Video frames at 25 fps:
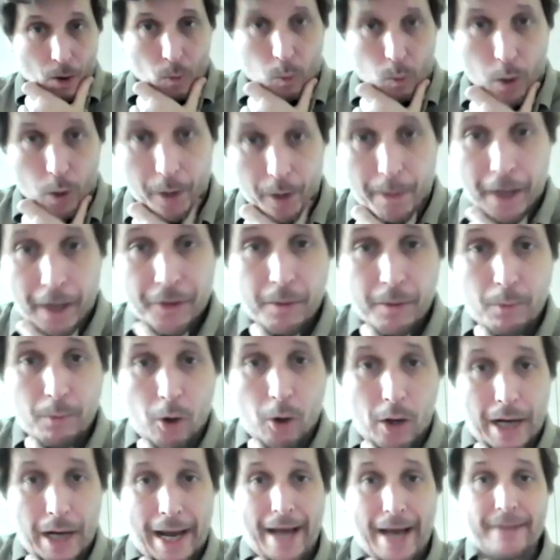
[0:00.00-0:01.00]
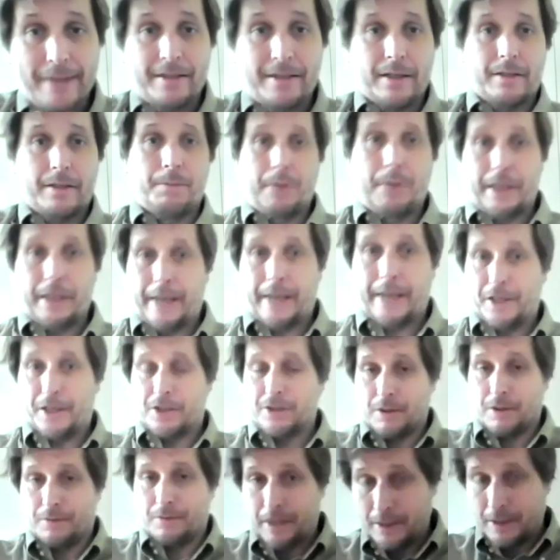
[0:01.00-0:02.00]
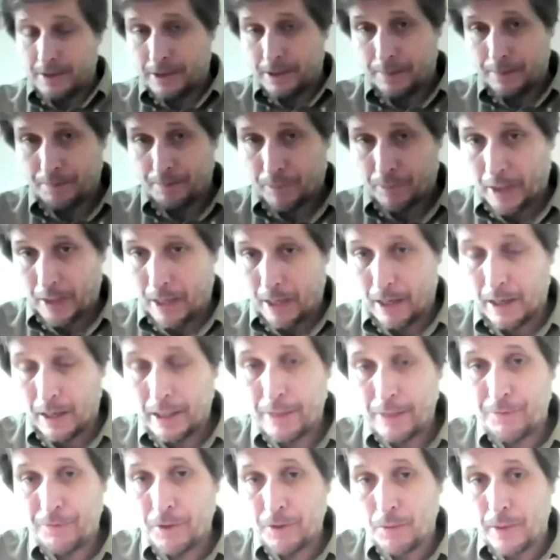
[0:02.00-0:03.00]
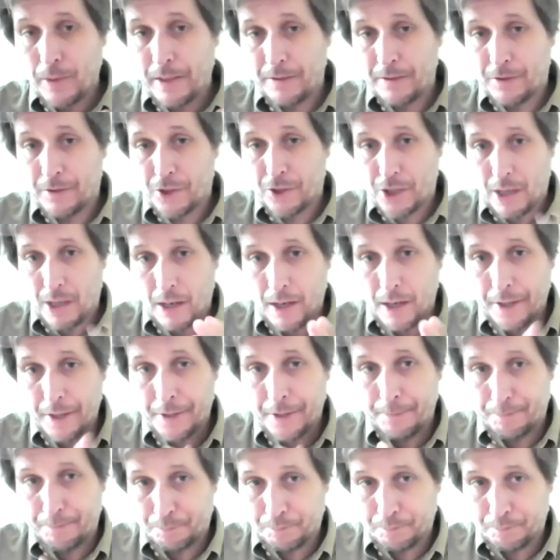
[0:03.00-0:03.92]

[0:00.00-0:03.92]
What about the moral hazard implications of this? And I leave you with this chart.